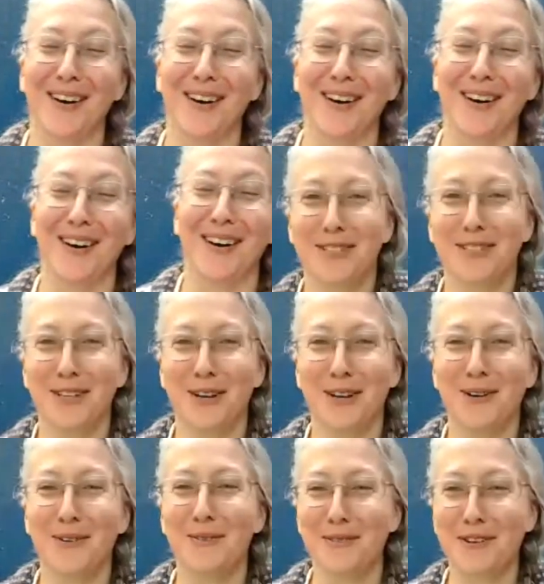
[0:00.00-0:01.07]
So
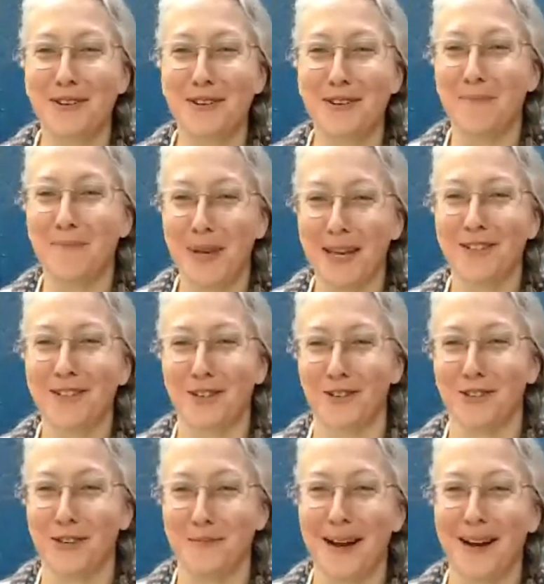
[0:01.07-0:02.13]
you've got pictures, your
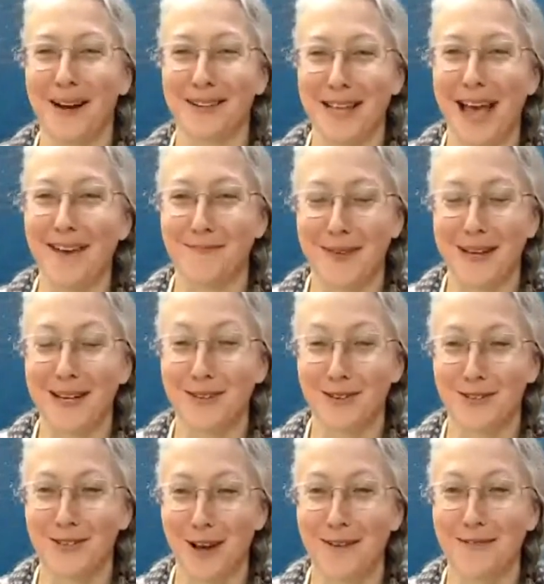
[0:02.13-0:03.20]
parents have pictures of
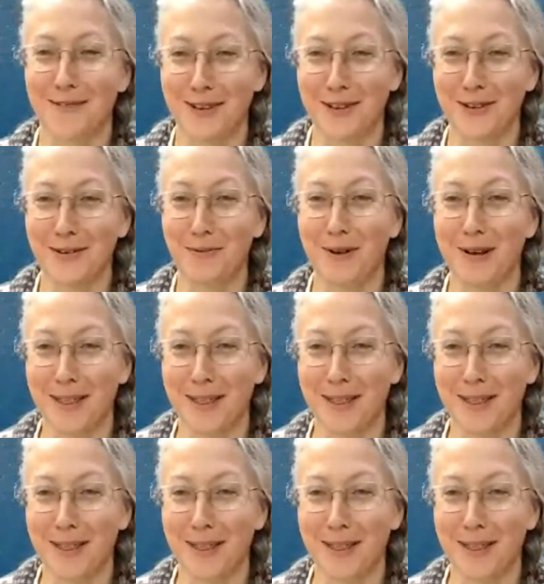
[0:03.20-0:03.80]
you with